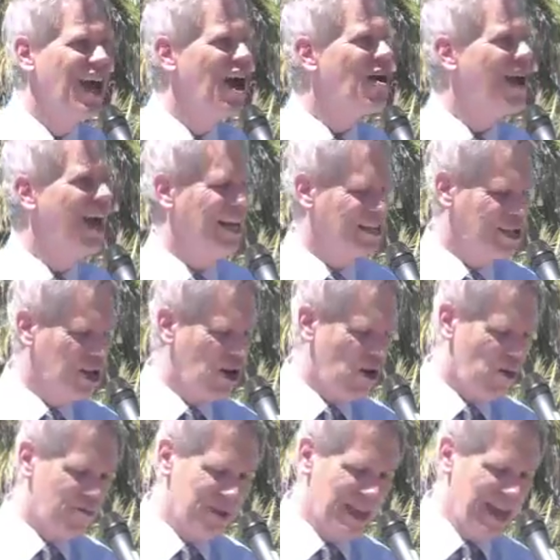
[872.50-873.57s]
All right,
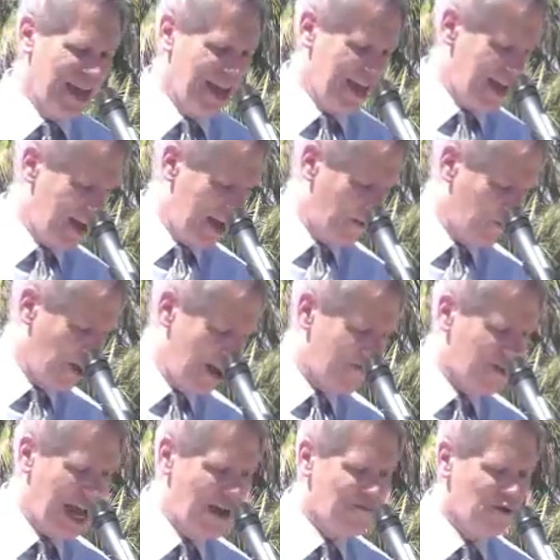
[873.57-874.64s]
so we'll have
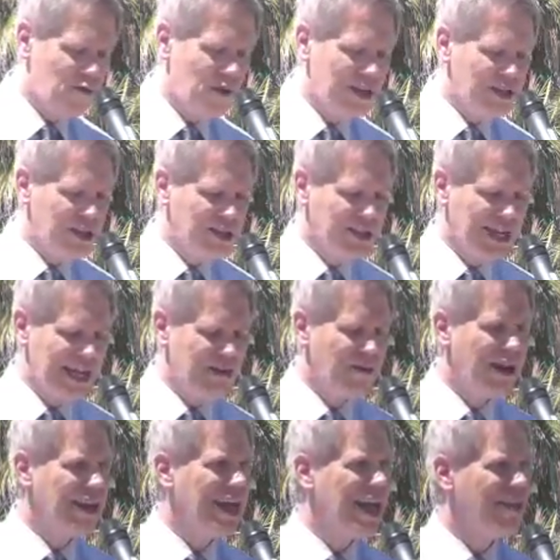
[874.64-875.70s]
time for questions later,
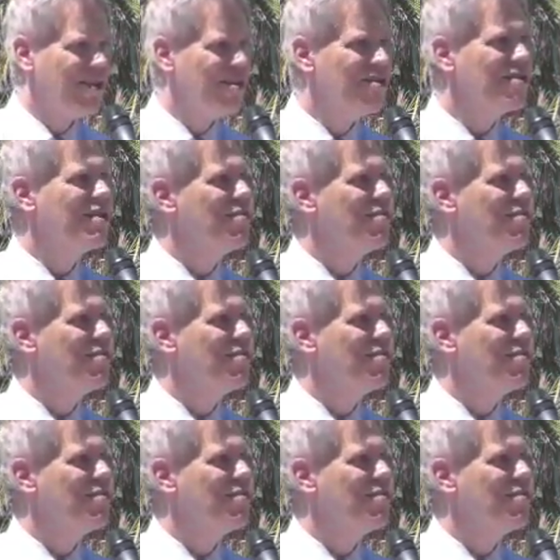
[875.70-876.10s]
I gather.